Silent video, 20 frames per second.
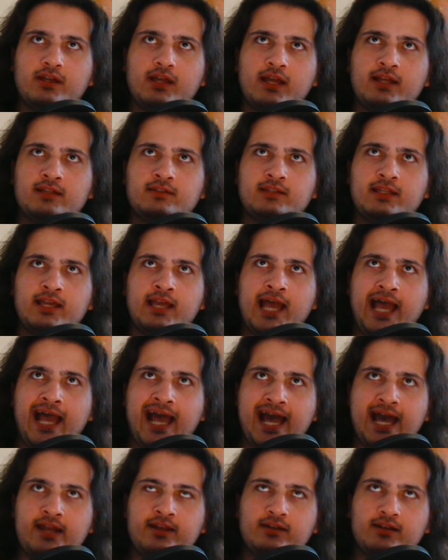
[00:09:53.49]
And they
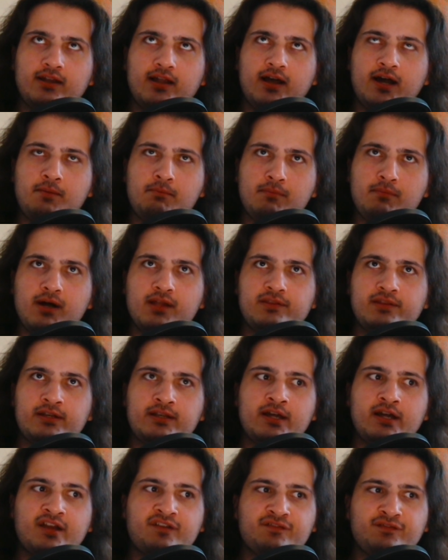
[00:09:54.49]
had a mother
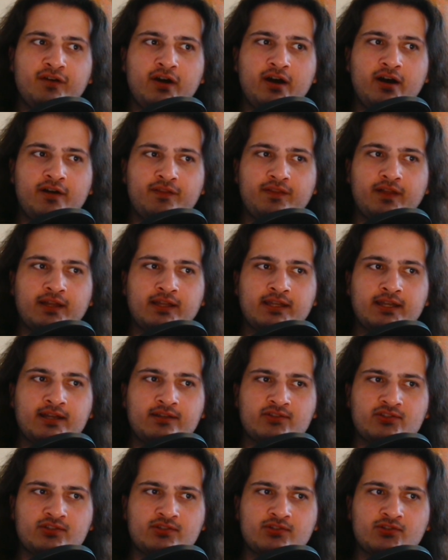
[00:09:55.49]
that fought
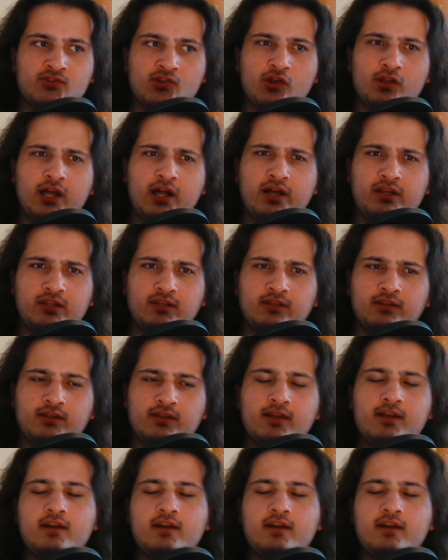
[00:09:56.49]
against Xolaani.